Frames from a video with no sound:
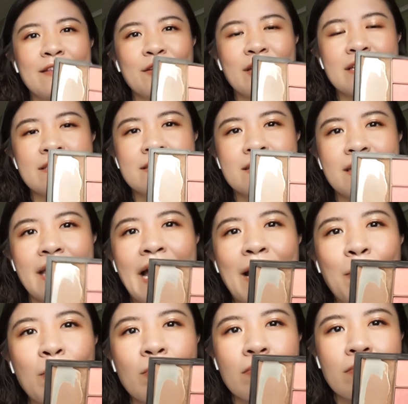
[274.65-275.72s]
you can see
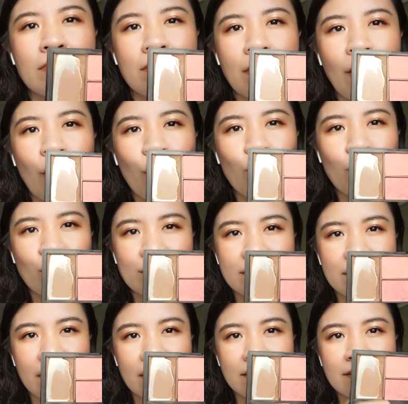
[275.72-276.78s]
I'm
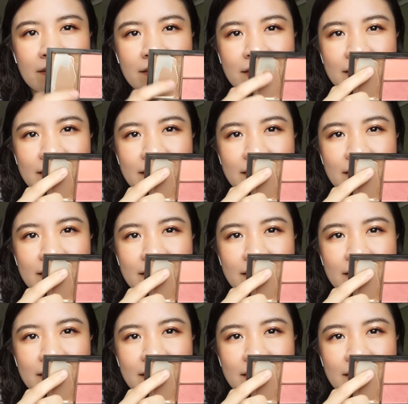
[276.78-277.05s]
almost done.